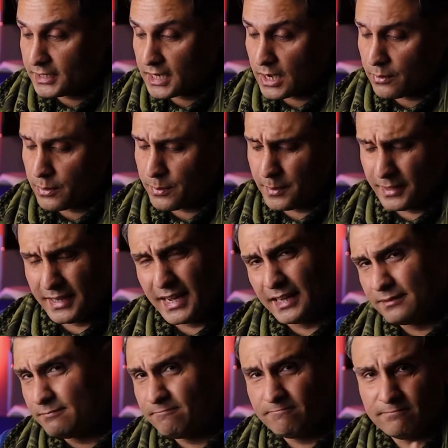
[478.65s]
However,
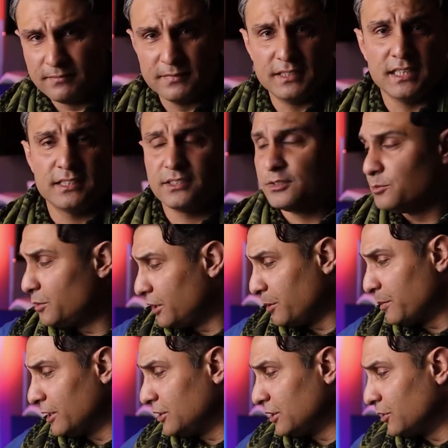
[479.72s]
that doesn't pretty
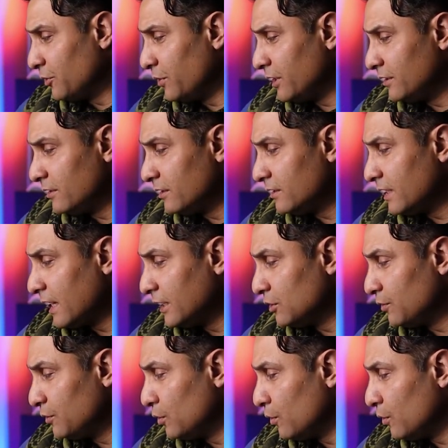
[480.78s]
much increase the size of